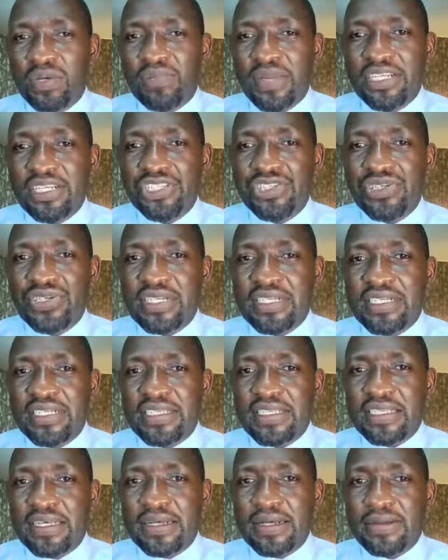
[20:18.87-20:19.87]
mention
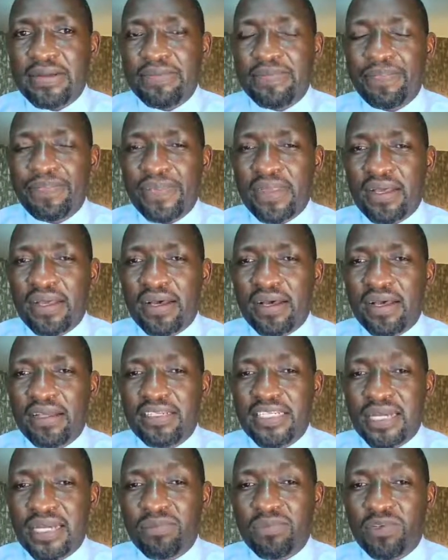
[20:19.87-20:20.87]
is in
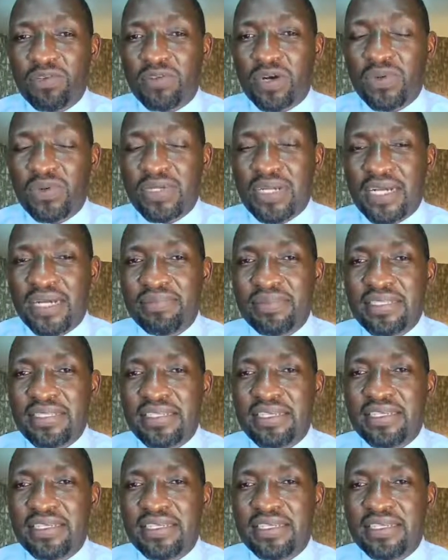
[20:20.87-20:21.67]
terms of outcomes.